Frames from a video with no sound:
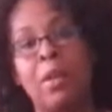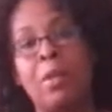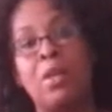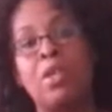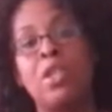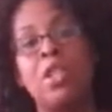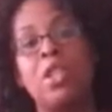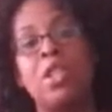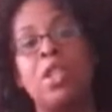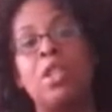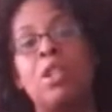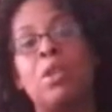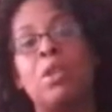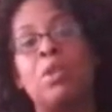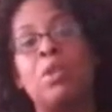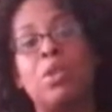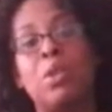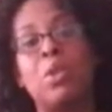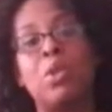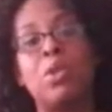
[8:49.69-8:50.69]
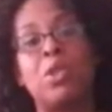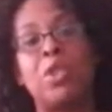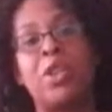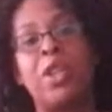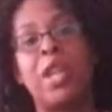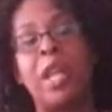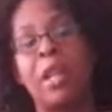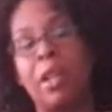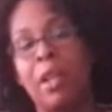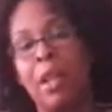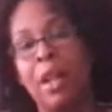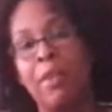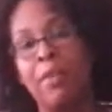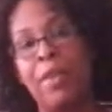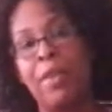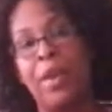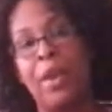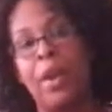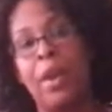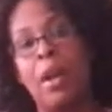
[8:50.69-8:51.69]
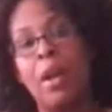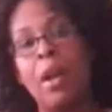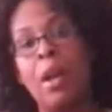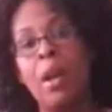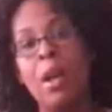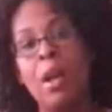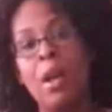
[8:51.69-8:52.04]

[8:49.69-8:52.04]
You know, she's a little soldier, and I love her.